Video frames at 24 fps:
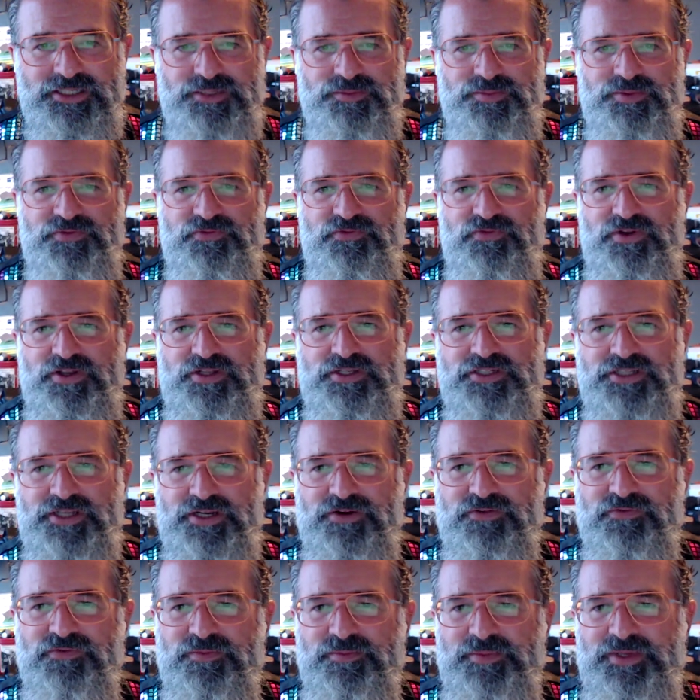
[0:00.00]
this has been front and
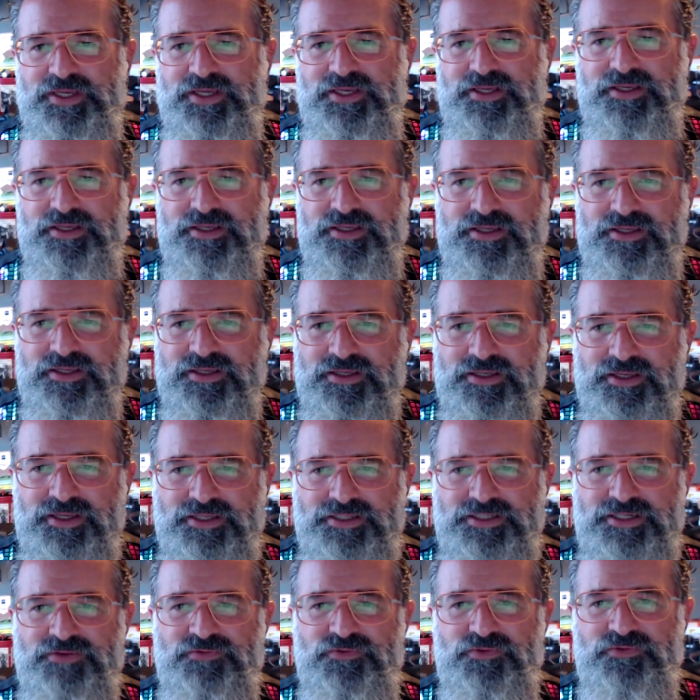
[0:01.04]
center for me
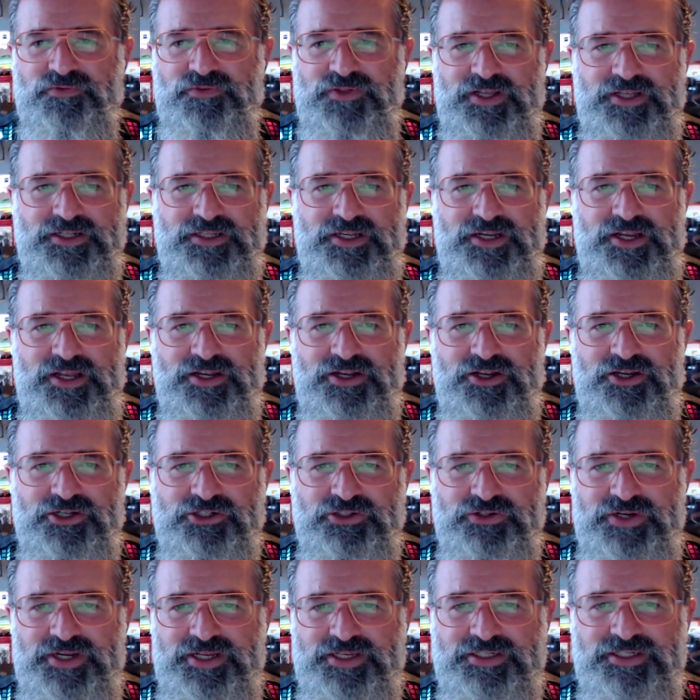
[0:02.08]
as I've reflected on
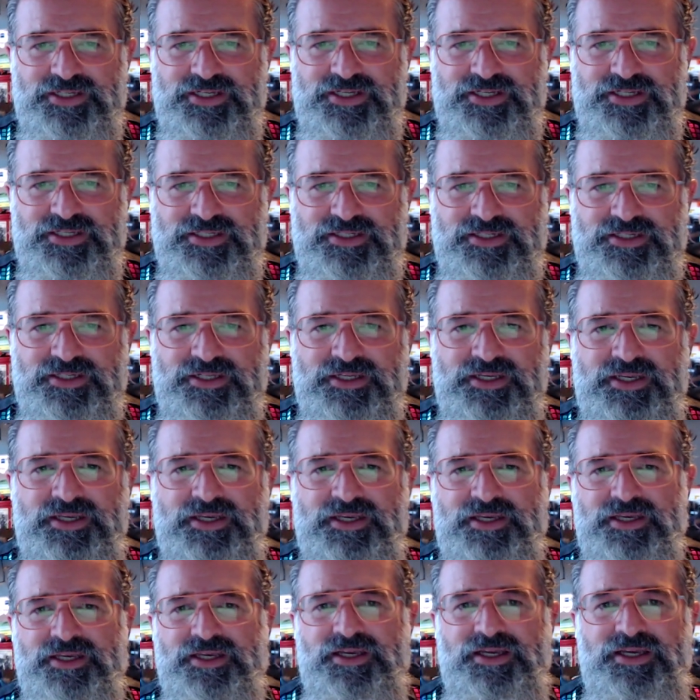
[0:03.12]
100 essays,
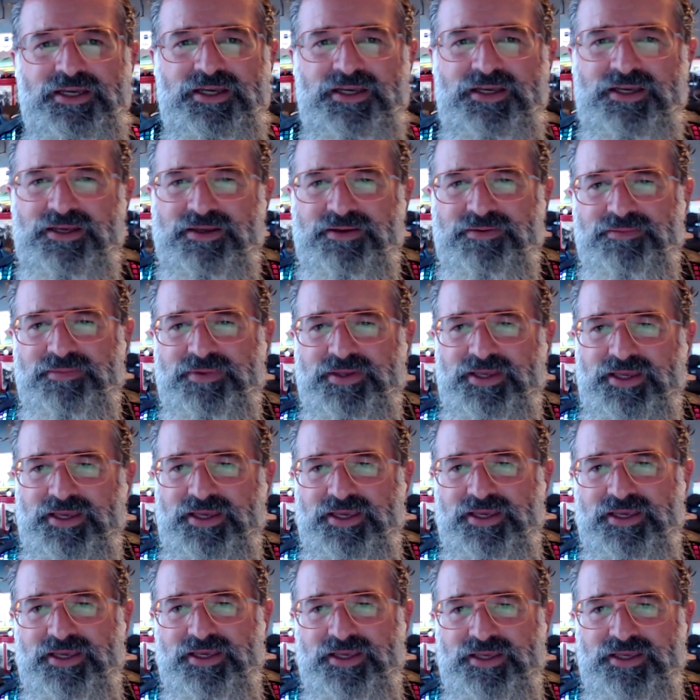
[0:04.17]

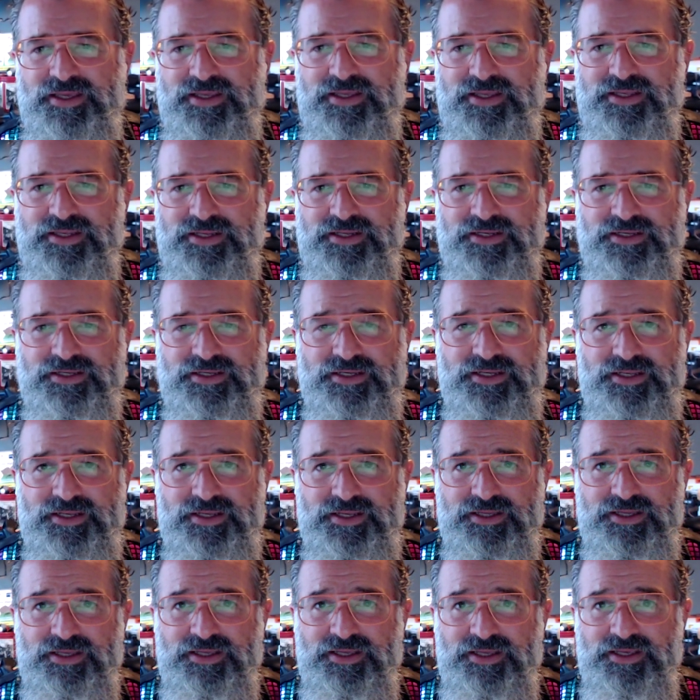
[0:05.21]
and
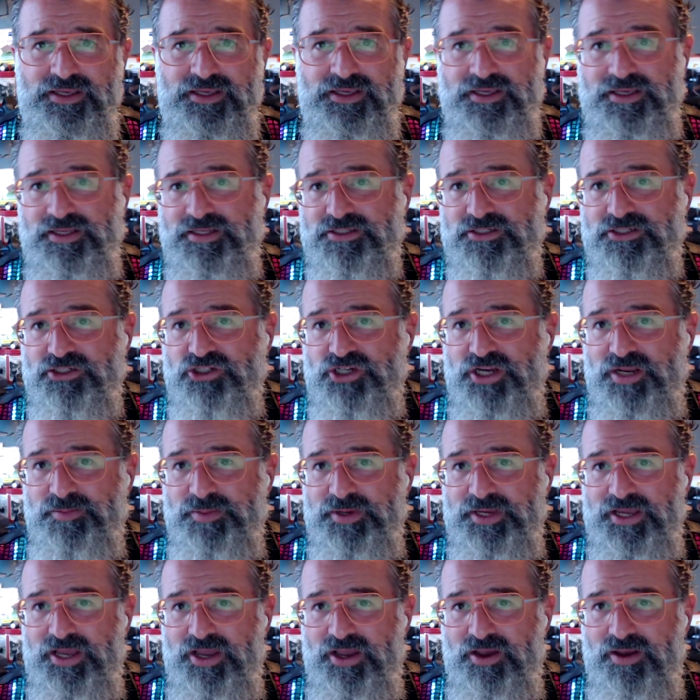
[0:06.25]
it's
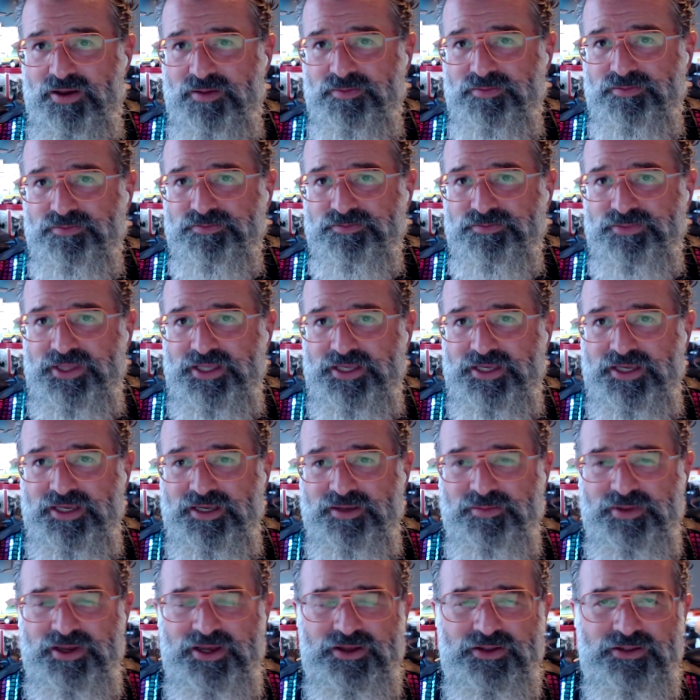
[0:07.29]
shaping how I'm
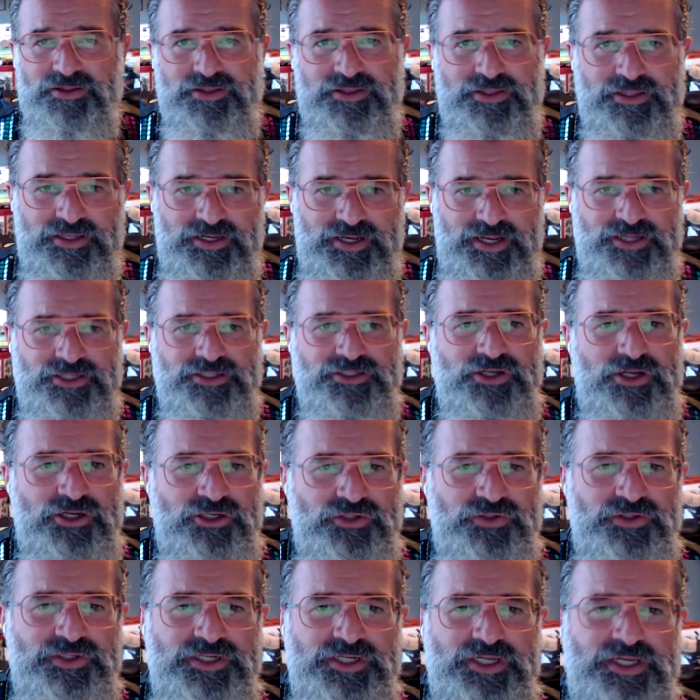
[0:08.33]
thinking about the next
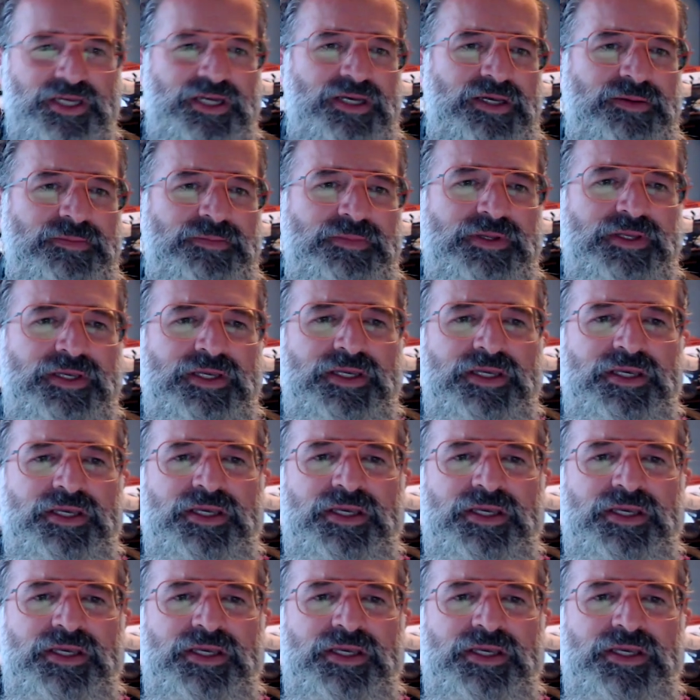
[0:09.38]
100 to come.